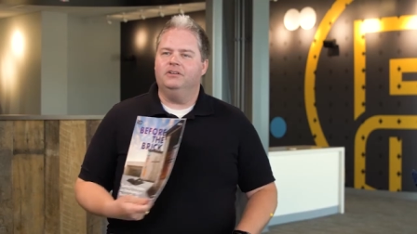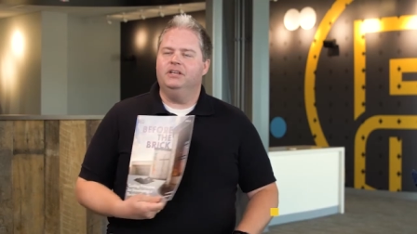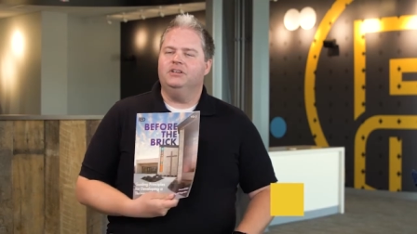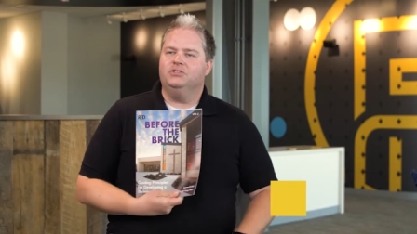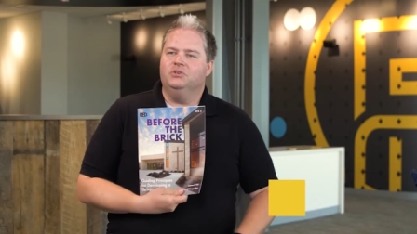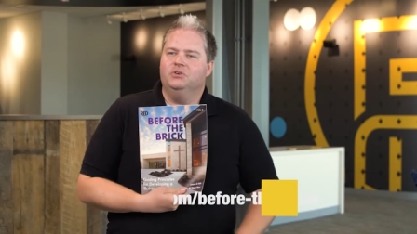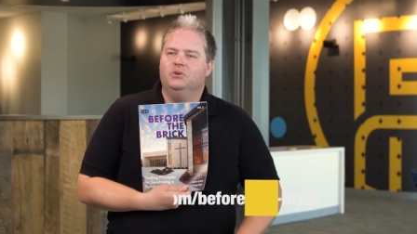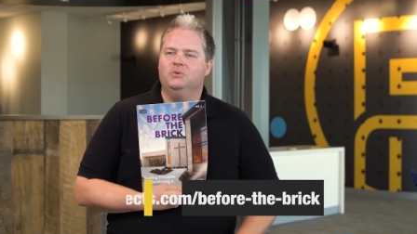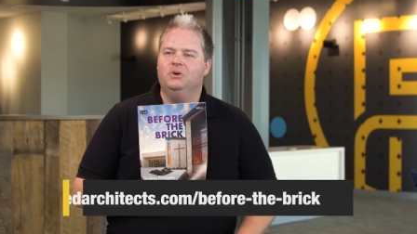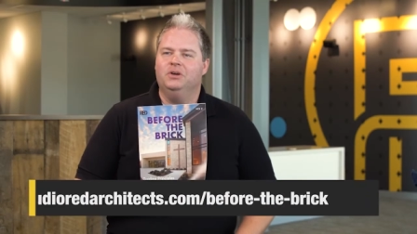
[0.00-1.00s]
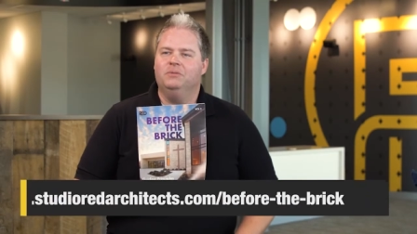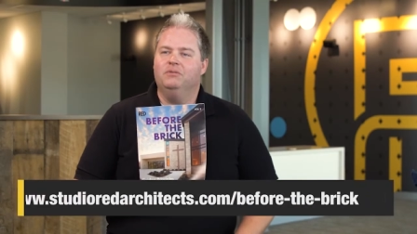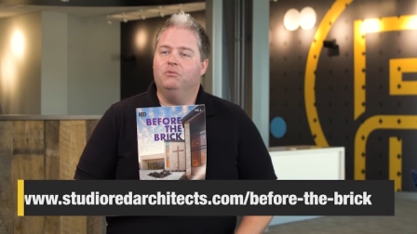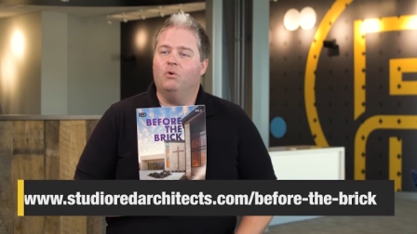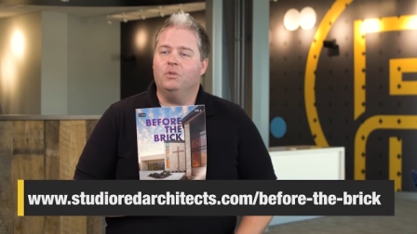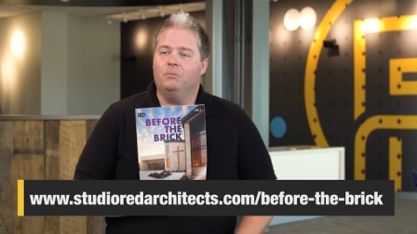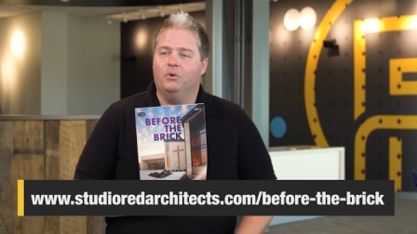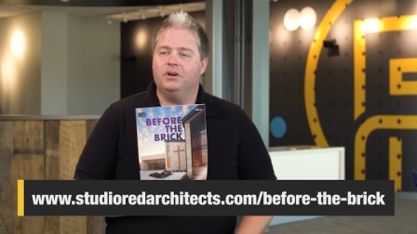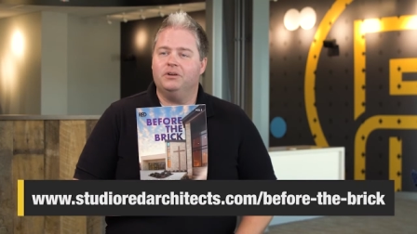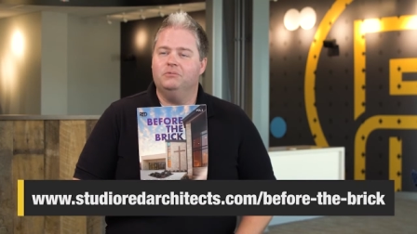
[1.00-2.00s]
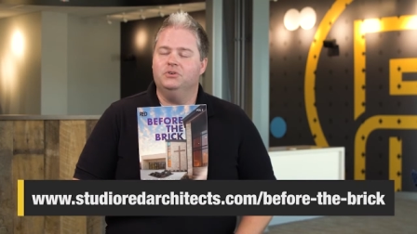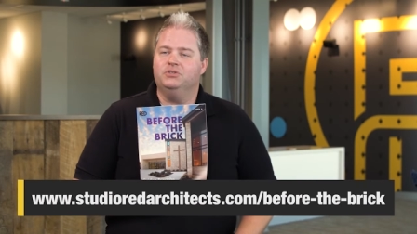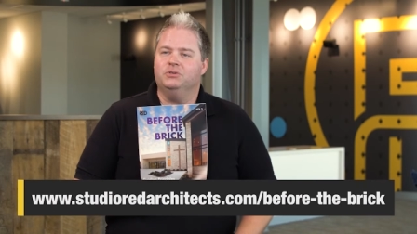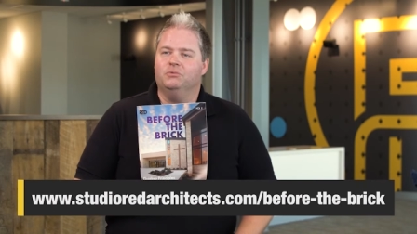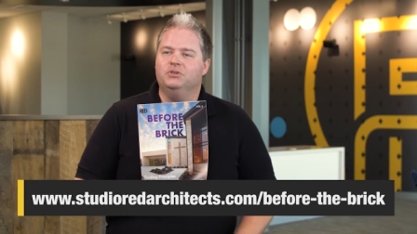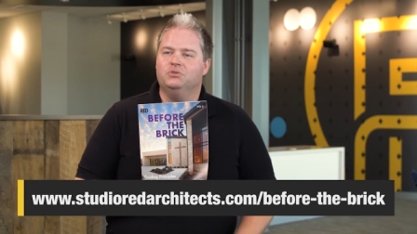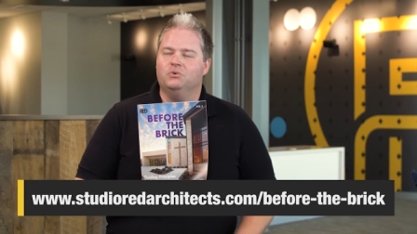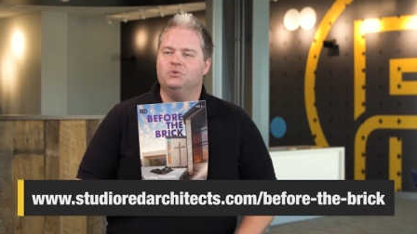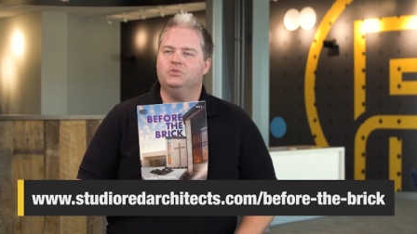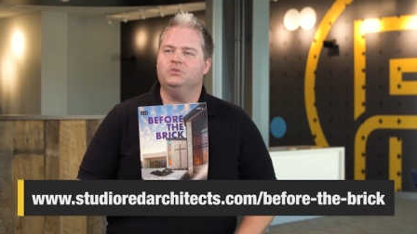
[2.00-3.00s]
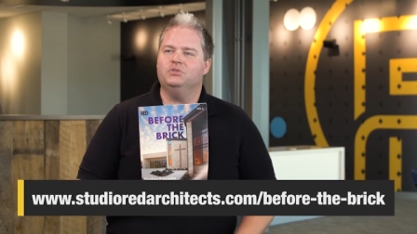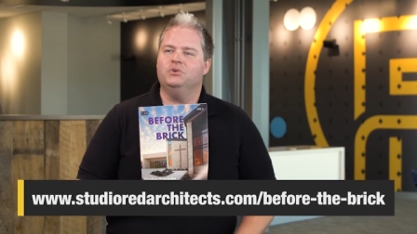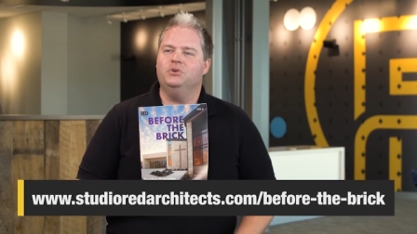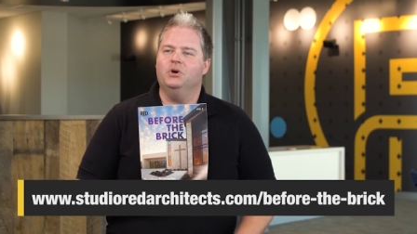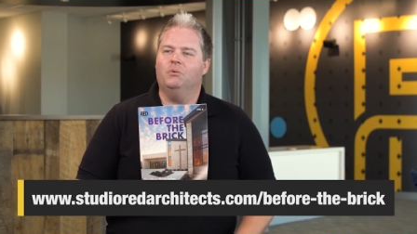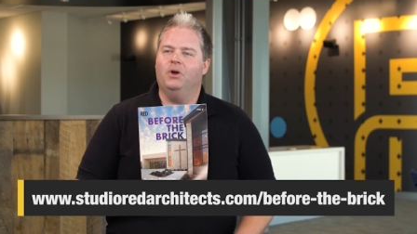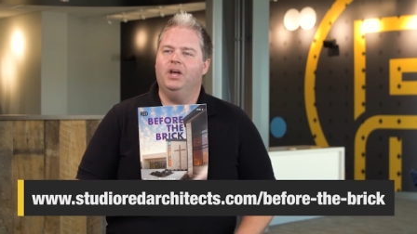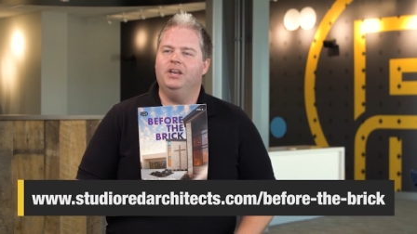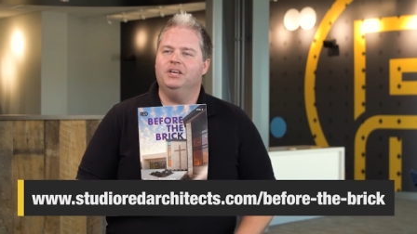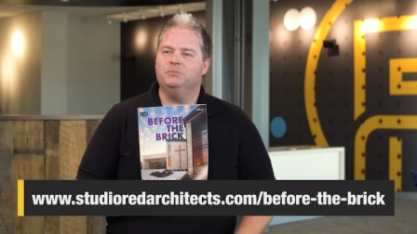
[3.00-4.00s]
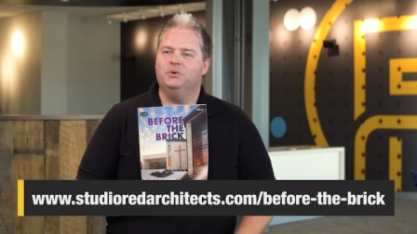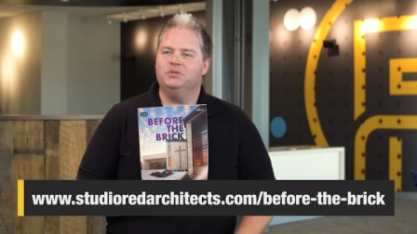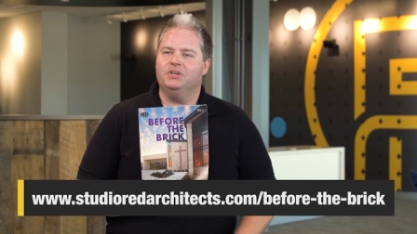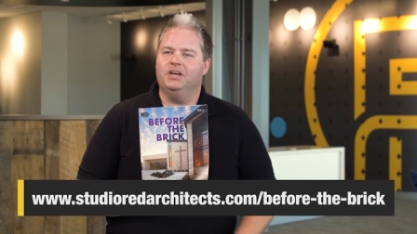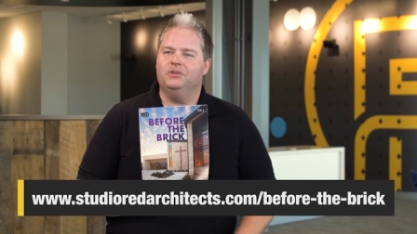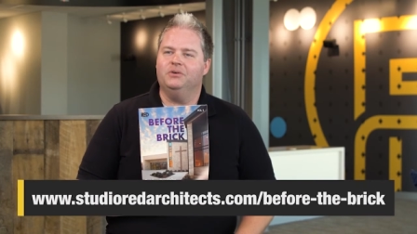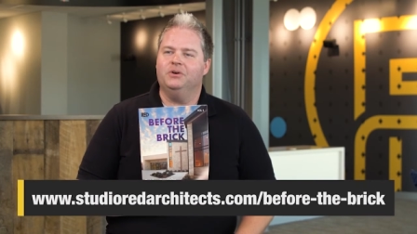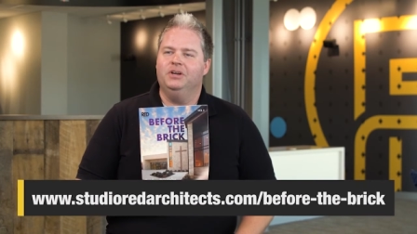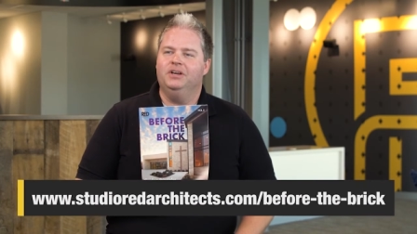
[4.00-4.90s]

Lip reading: link to Before the Brick, which is a resource that Studio Red has put together